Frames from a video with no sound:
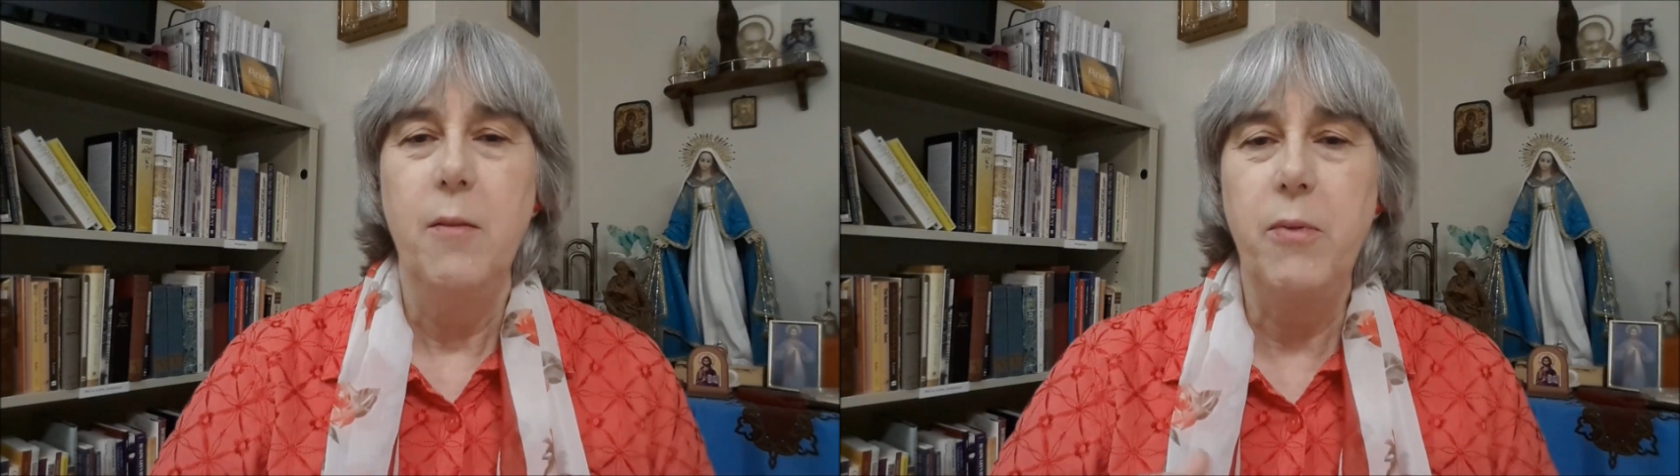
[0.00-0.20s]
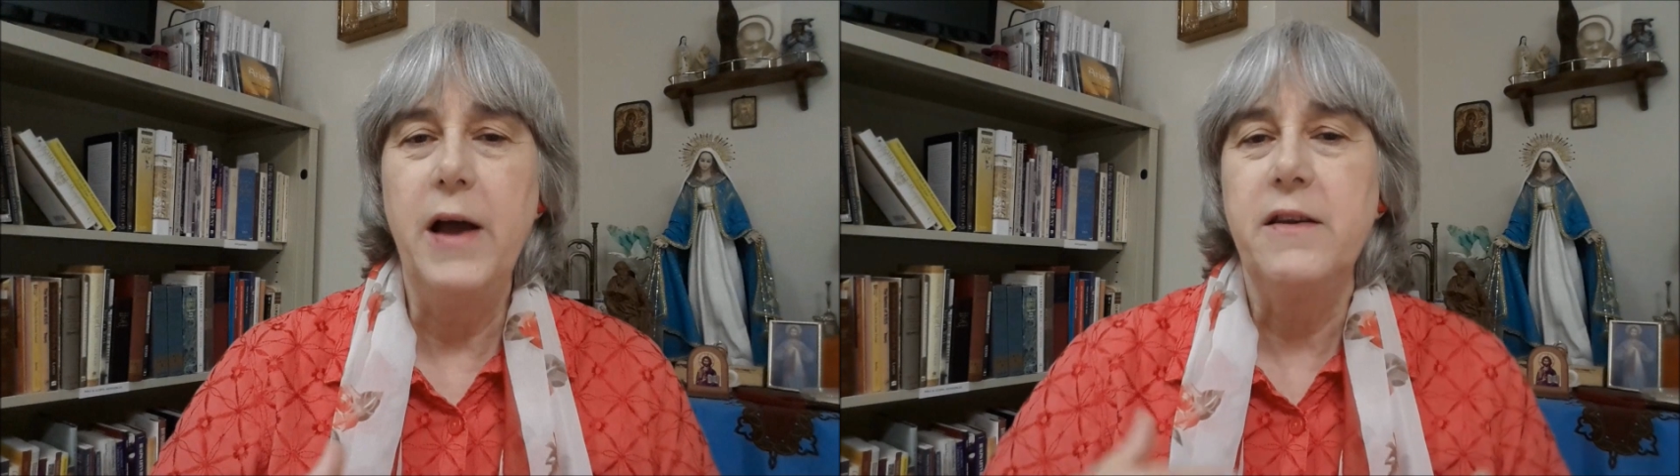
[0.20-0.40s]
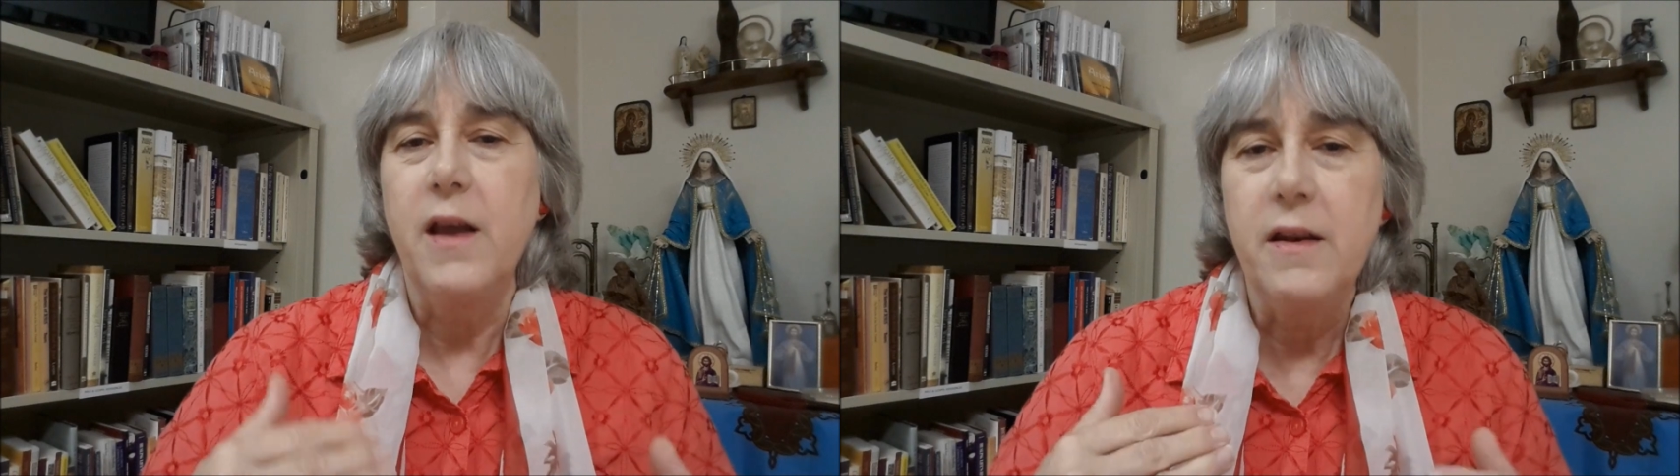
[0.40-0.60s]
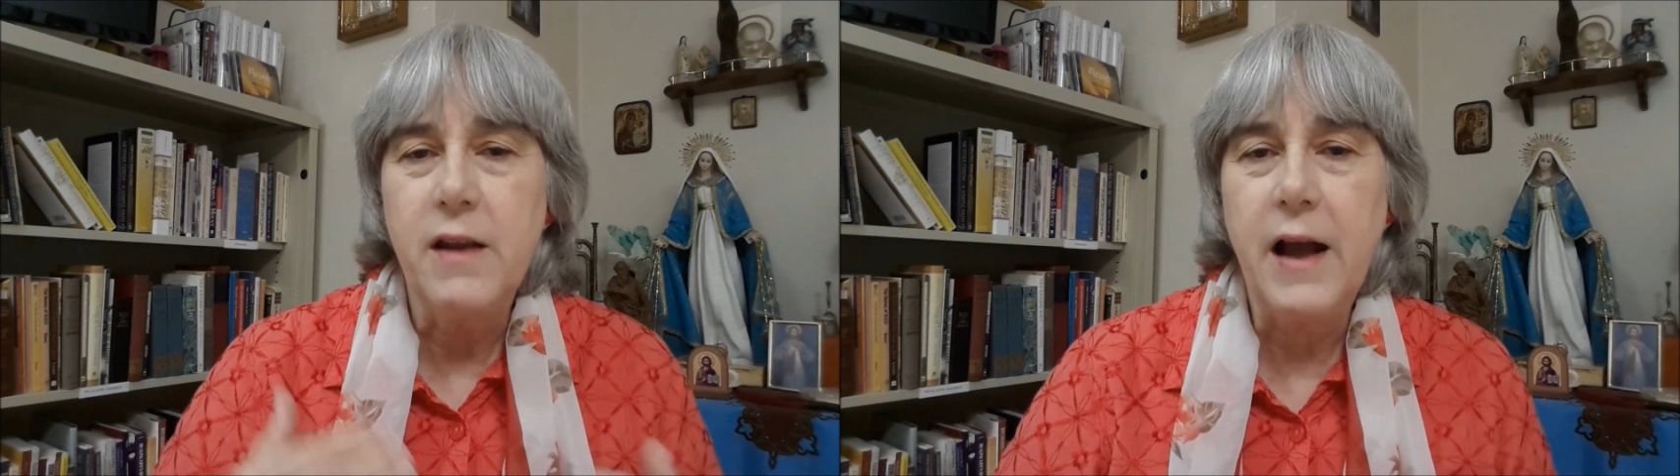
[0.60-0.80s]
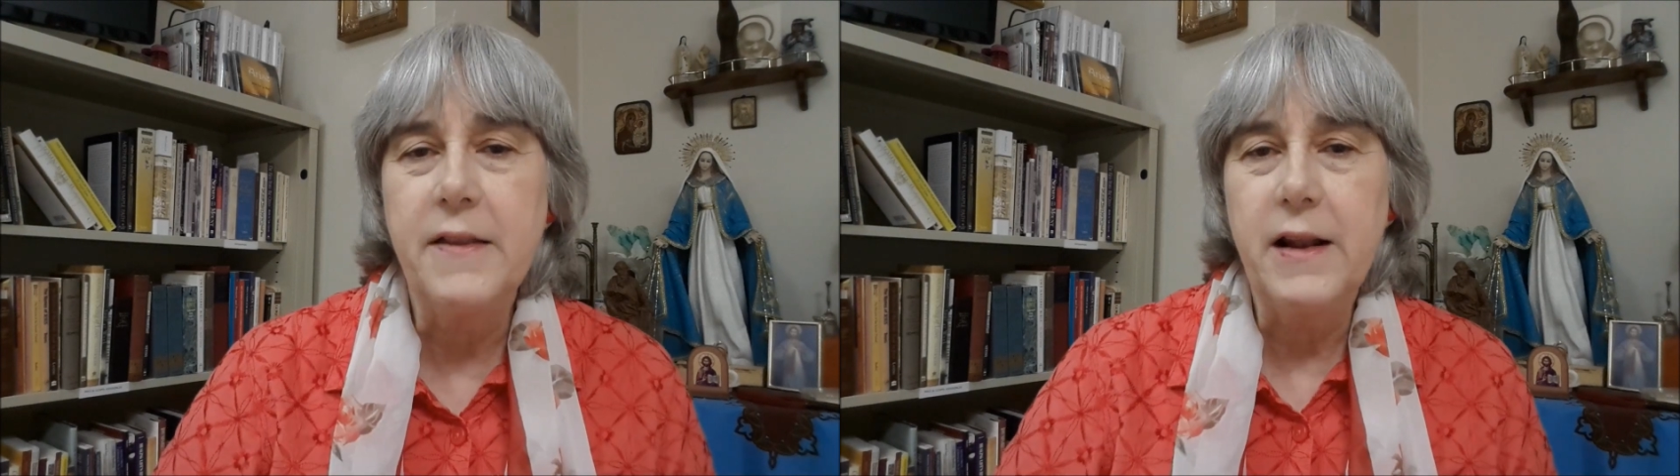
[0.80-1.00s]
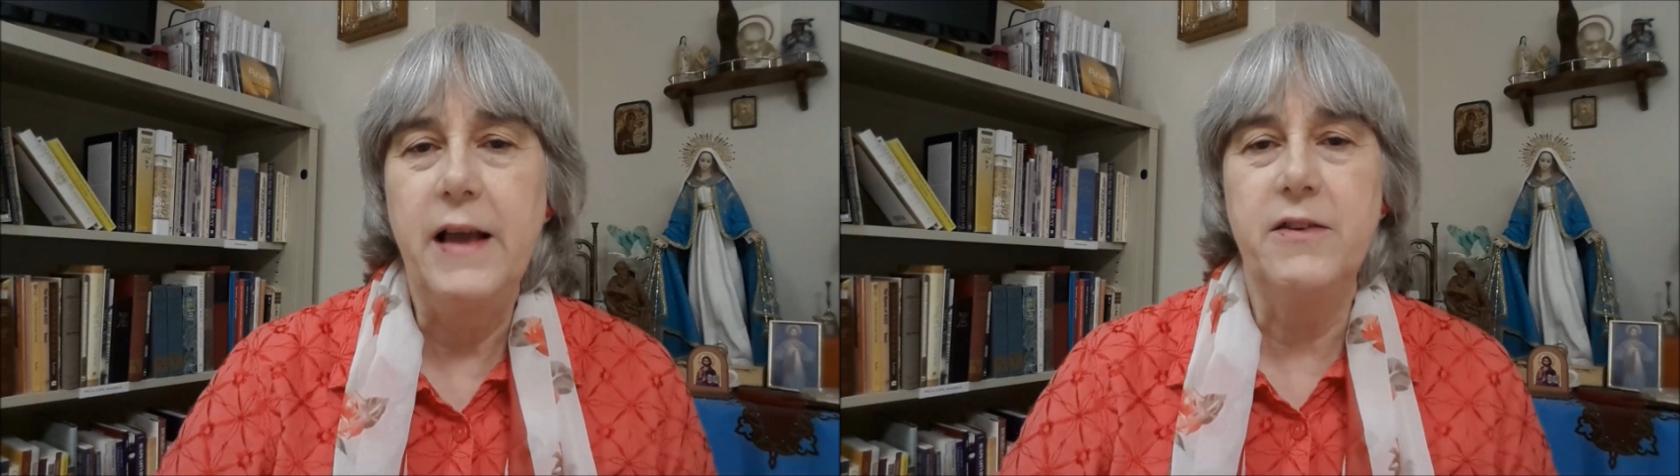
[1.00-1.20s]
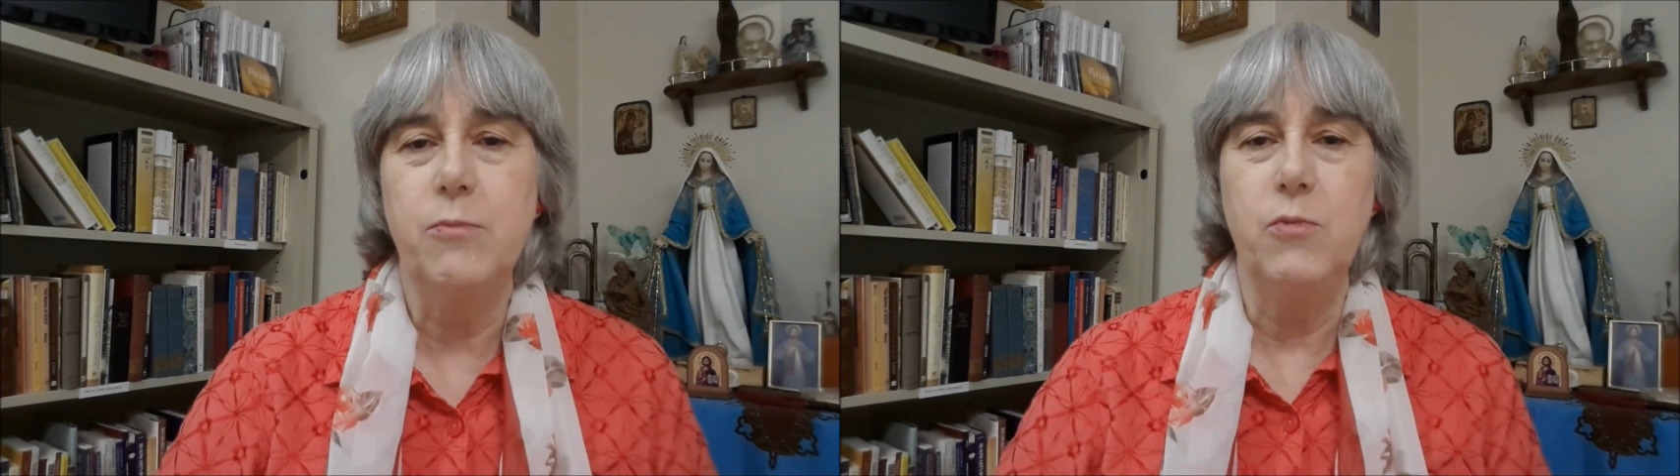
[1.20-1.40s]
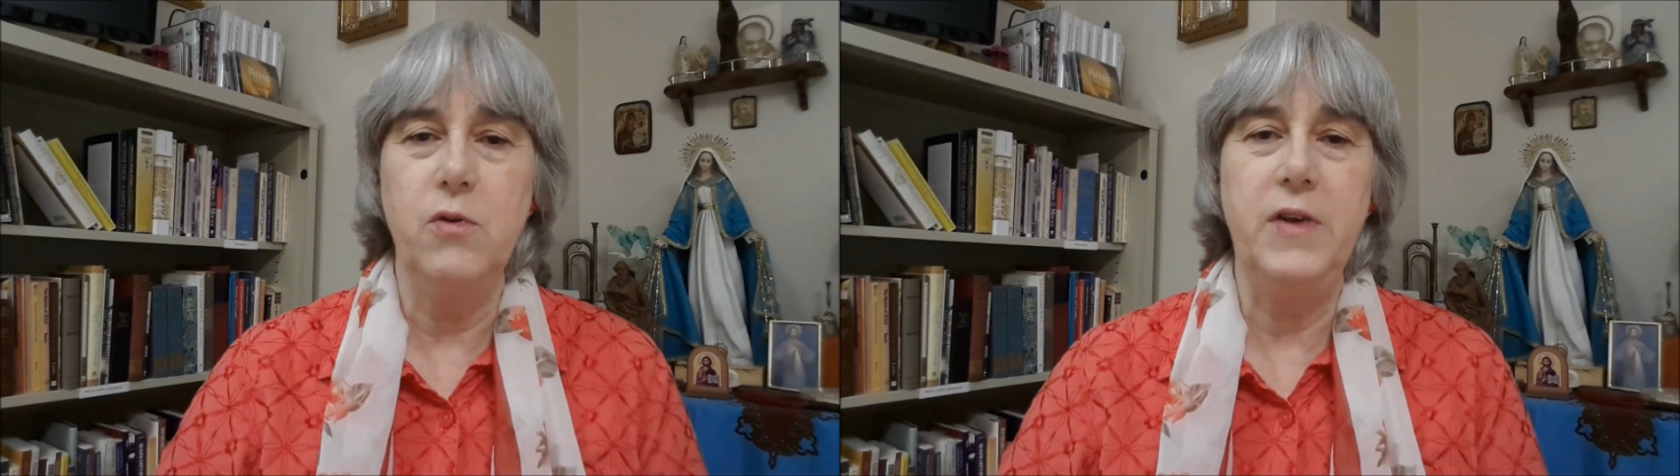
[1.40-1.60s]
but
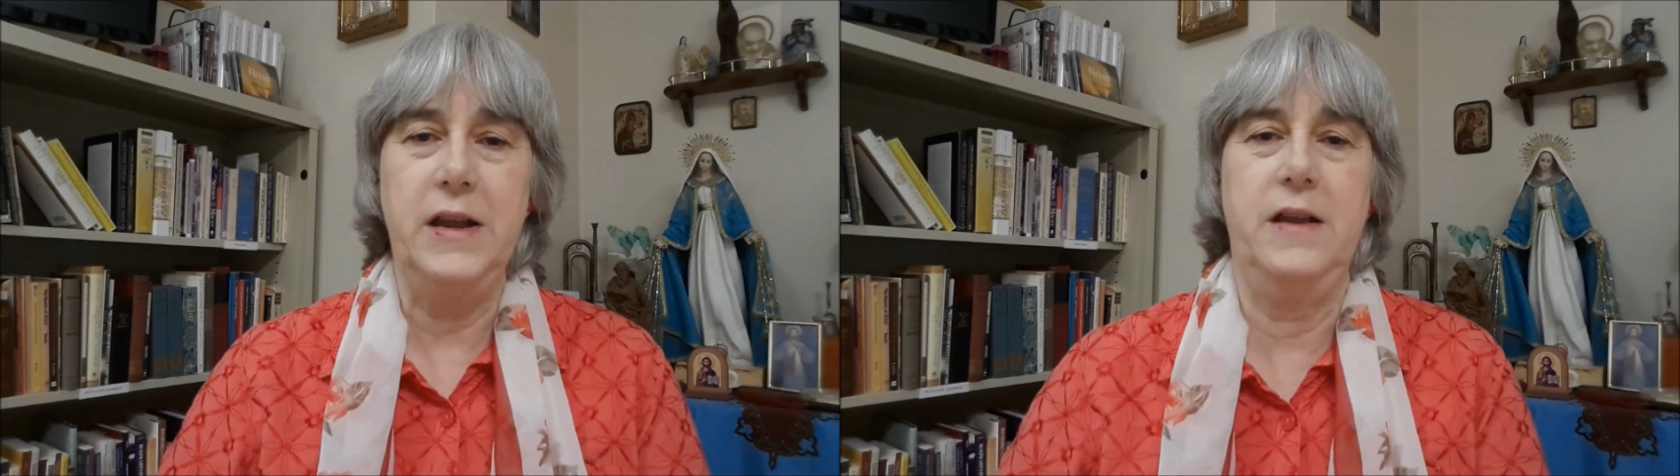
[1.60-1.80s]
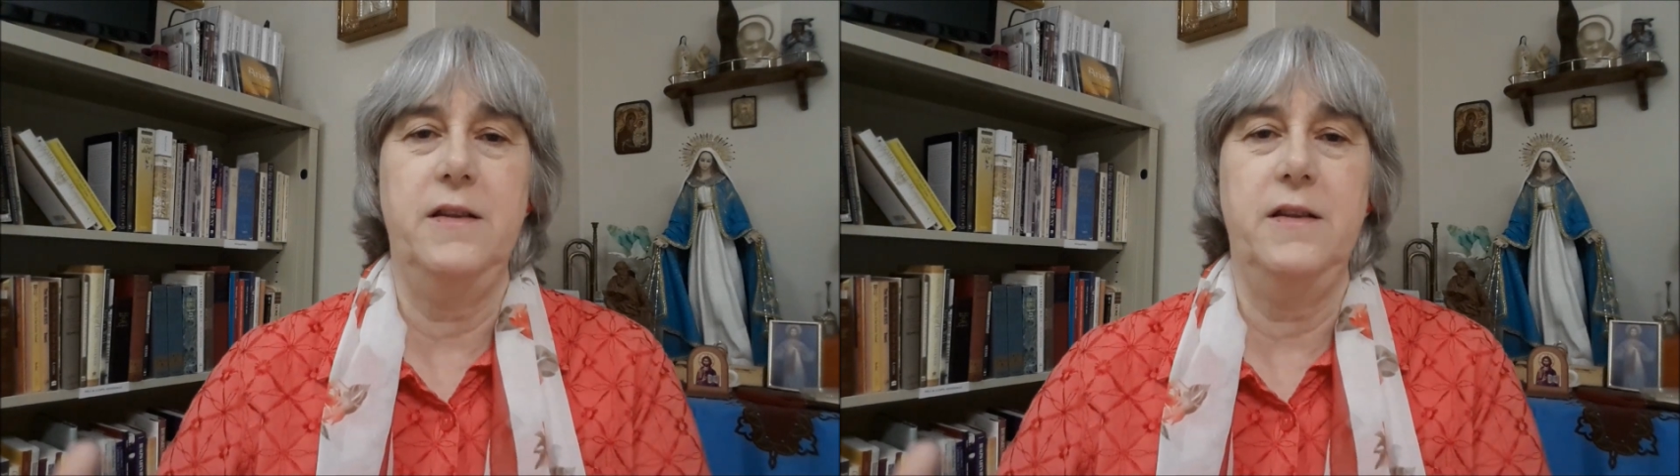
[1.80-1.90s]
nonetheless moving